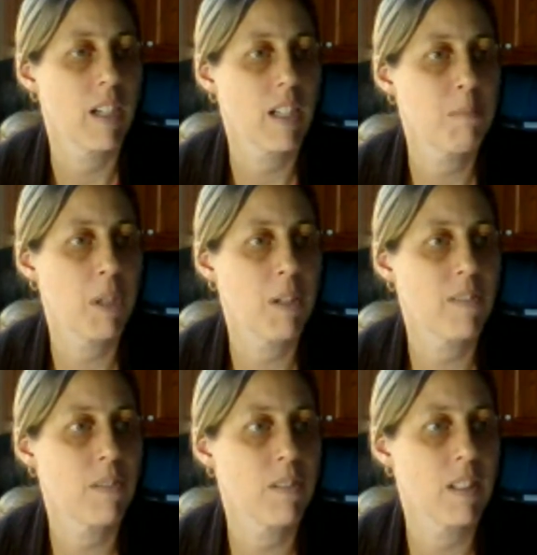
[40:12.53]
I can't remember if
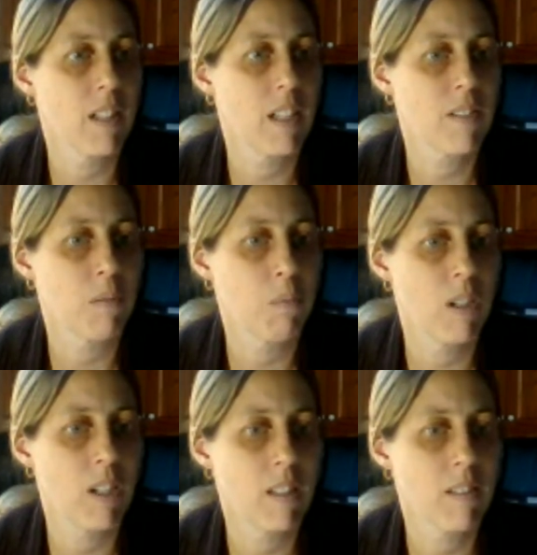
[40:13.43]
it was in lesson
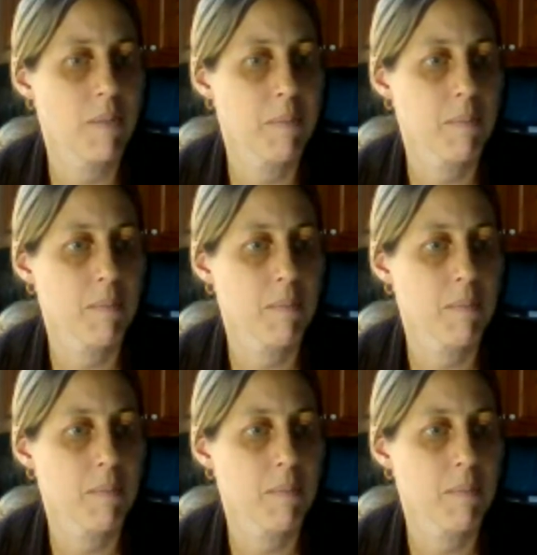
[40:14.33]
one,